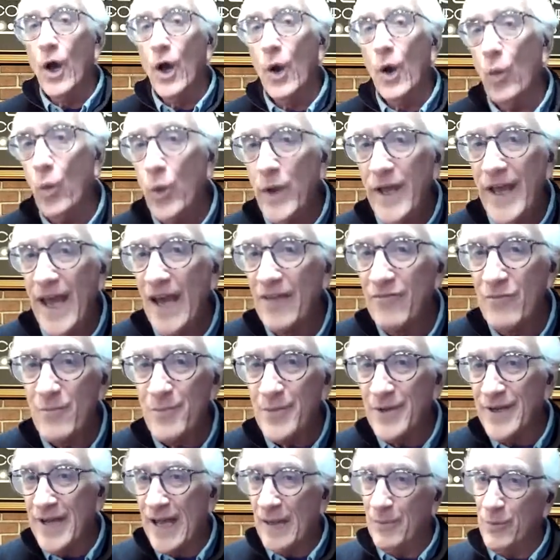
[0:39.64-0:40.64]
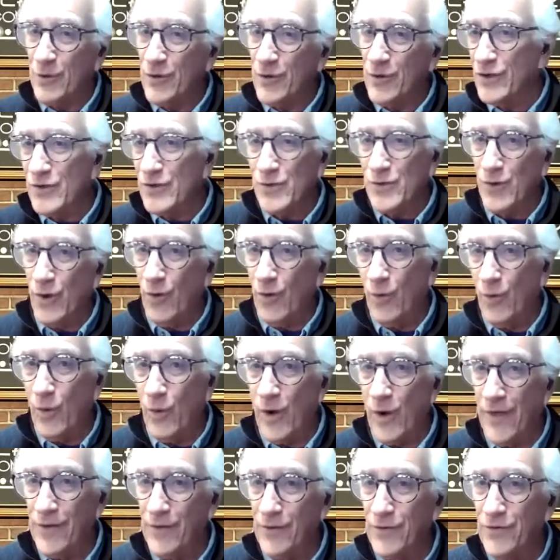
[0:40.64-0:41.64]
We haven't been able to control the
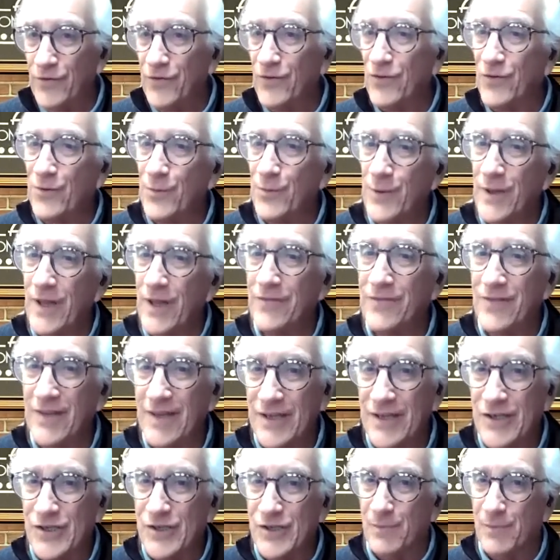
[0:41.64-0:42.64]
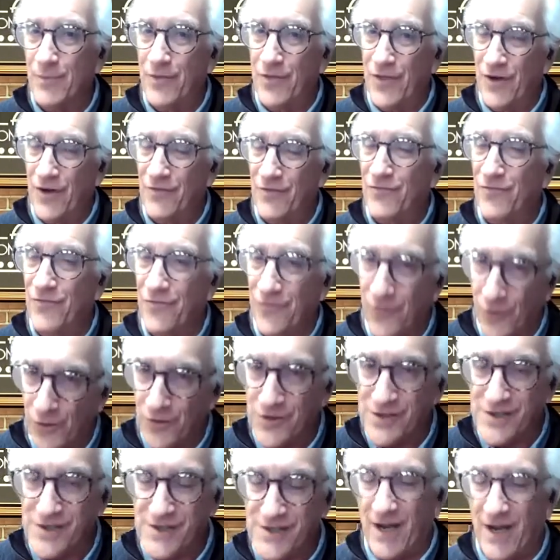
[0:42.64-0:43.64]
weather since we left Egypt the
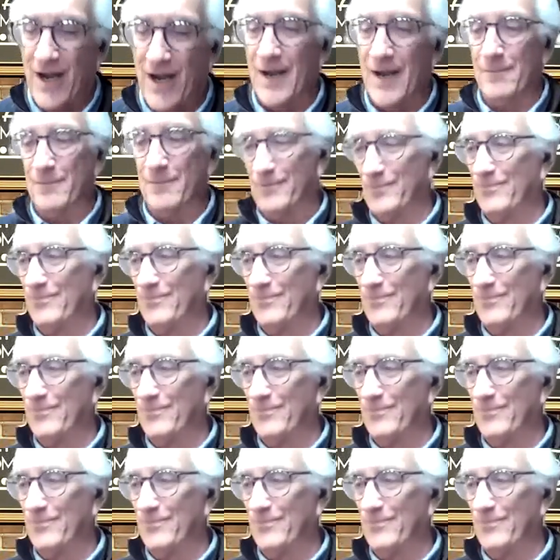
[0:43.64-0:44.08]
first time.